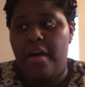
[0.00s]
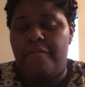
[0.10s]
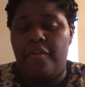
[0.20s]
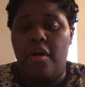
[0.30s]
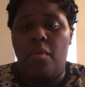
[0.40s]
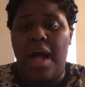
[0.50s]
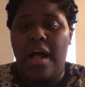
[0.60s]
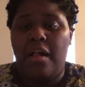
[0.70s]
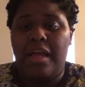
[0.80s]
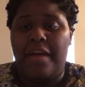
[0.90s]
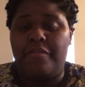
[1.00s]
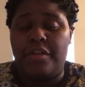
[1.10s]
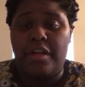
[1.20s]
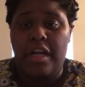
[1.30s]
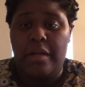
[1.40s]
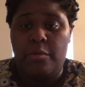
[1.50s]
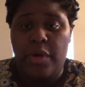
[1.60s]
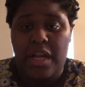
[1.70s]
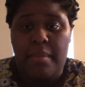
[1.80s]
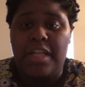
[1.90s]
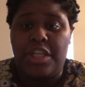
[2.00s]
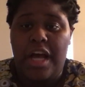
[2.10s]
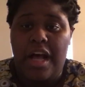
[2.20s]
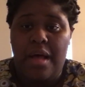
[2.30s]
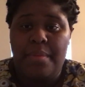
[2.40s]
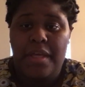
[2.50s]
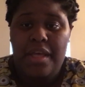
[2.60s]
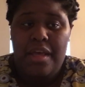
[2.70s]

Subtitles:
For a while after quitting my job.